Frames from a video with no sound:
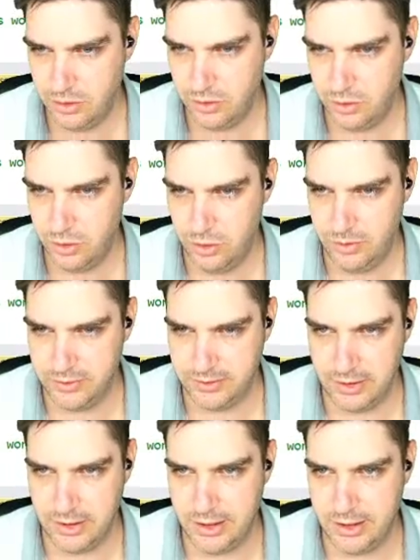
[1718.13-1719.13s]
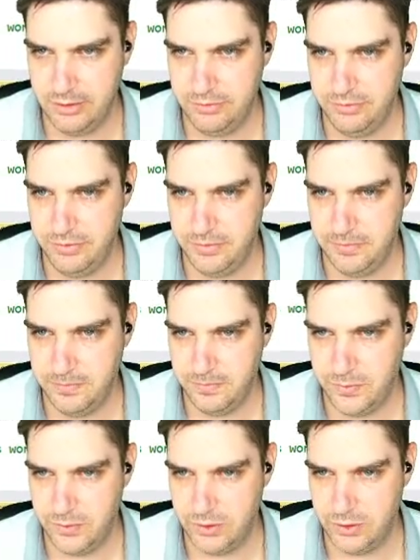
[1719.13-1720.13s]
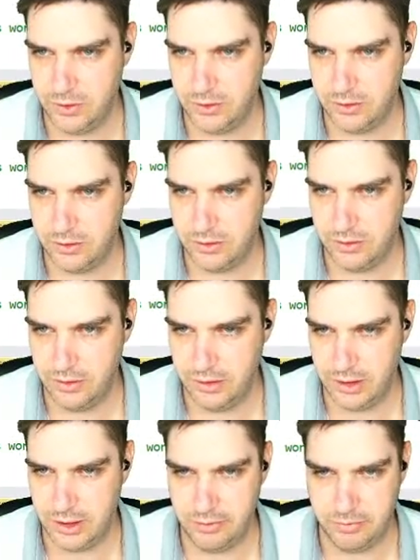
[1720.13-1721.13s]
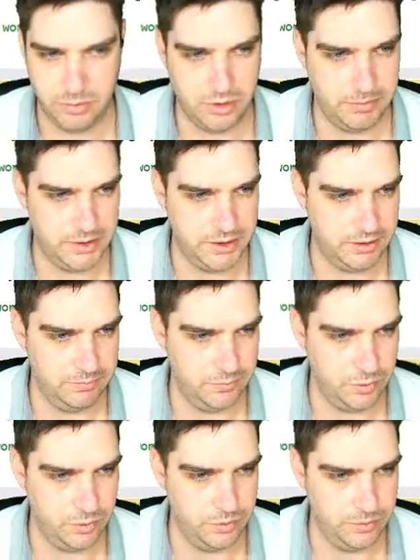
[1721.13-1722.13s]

qslive dot live parameter info.